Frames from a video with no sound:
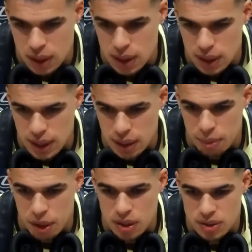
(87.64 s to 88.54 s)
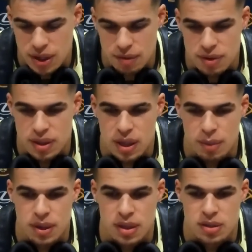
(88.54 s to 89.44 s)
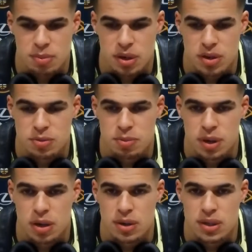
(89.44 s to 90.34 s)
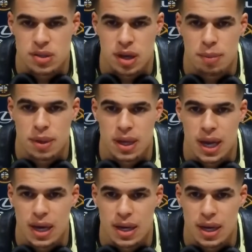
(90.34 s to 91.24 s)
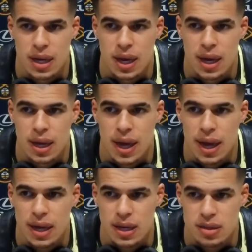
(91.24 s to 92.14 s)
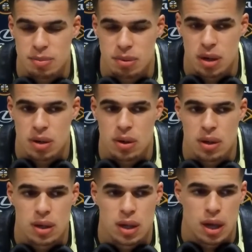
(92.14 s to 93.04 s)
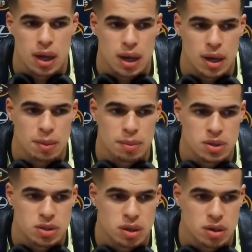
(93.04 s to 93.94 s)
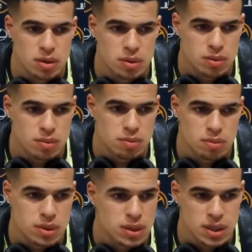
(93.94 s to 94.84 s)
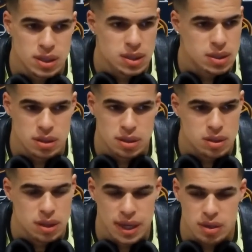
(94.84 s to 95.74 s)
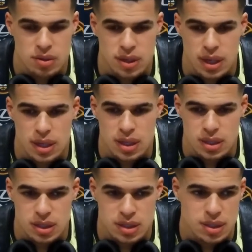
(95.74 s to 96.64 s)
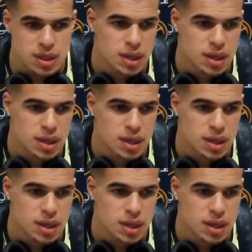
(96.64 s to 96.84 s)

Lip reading: Yeah, Paul is definitely, I mean, he's a pro's pro. He's taught me a lot on how to act as a pro. But, you know, he, like you said, he's